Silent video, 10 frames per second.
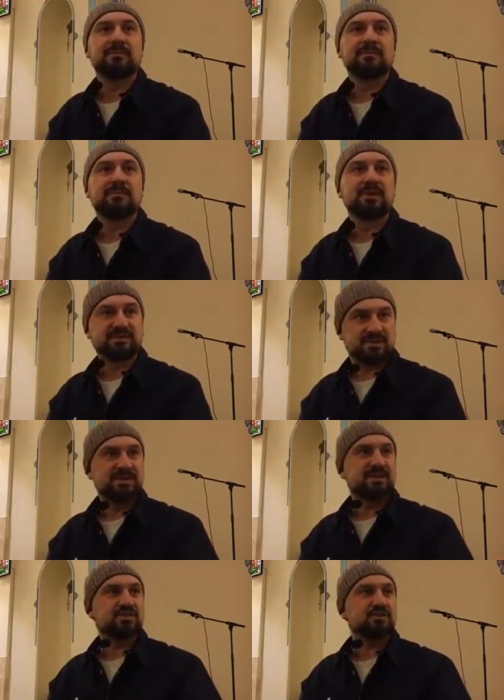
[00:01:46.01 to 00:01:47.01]
It's
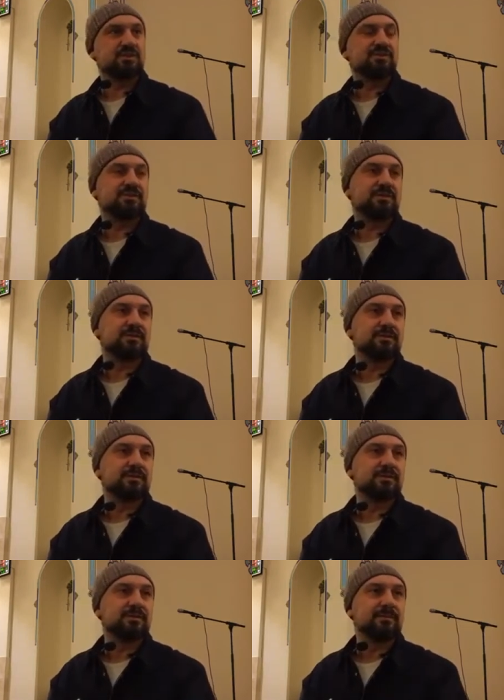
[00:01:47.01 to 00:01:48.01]
conditional, isn't
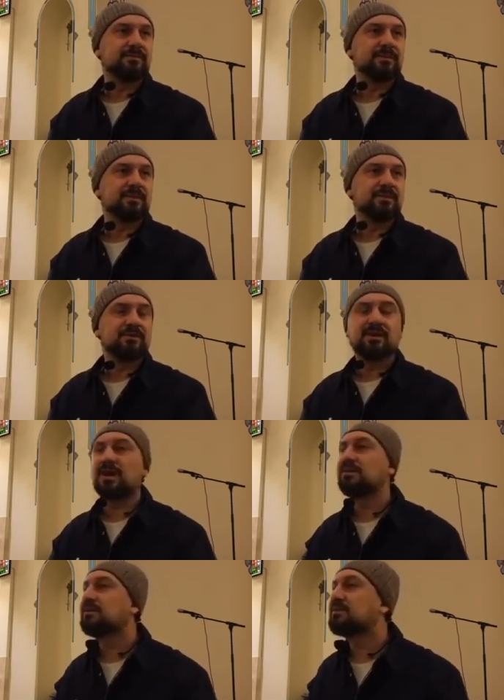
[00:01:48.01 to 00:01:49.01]
it? So
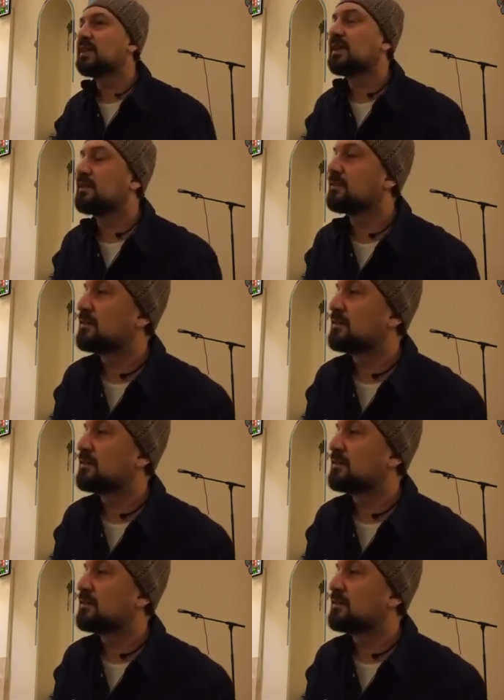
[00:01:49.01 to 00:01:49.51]
understand